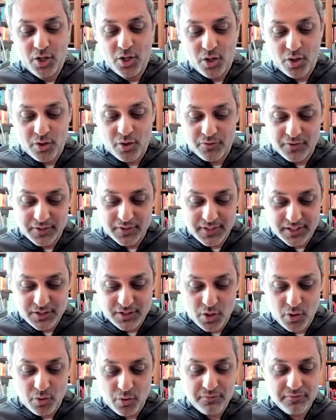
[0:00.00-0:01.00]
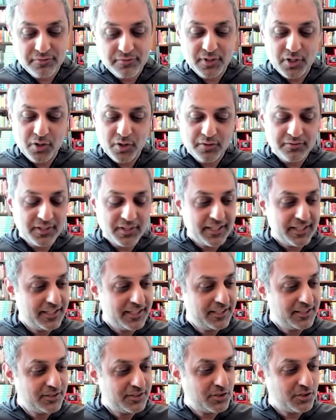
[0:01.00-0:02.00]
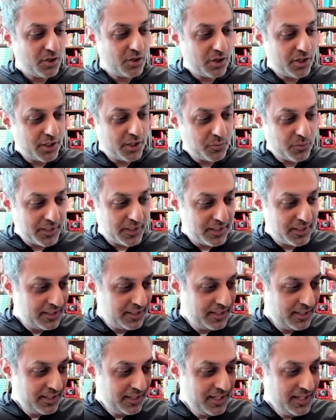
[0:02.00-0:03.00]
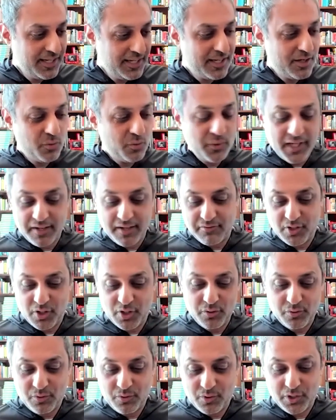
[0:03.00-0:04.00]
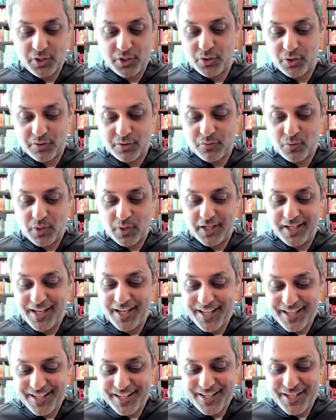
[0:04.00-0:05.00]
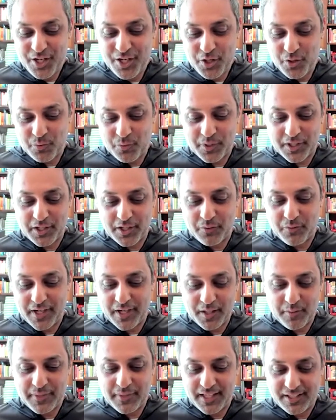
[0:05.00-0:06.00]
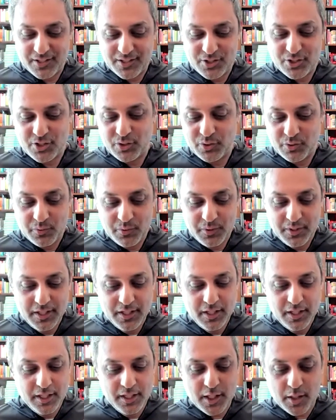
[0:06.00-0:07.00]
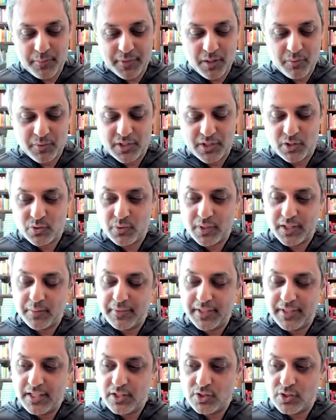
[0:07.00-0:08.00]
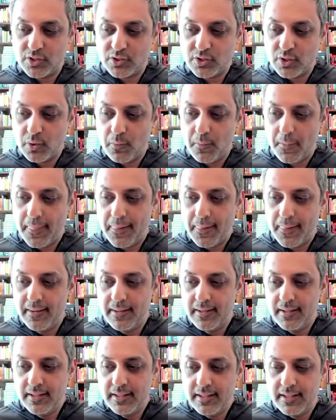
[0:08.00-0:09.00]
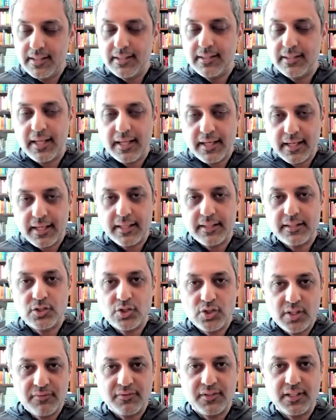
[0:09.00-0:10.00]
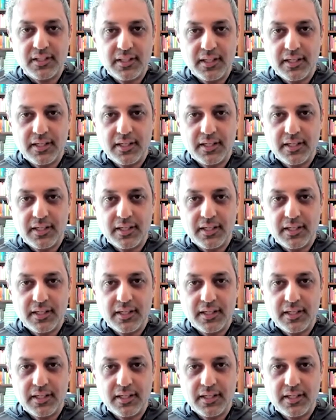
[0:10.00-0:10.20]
over this whole flow of like starting with we have no clue of what we're going to recommend to coming up with those recommendations. So then I shifted the